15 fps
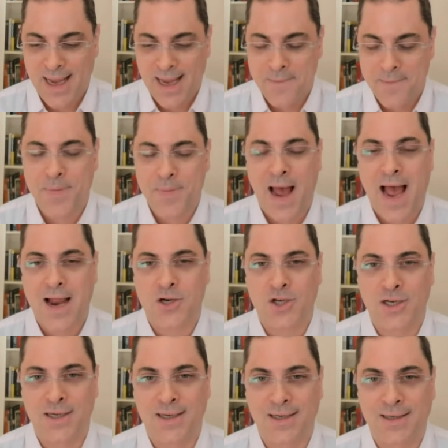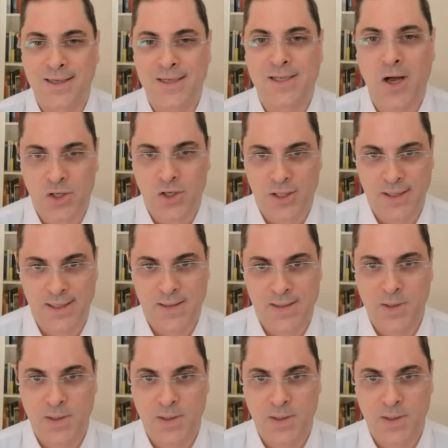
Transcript: impassioned discussions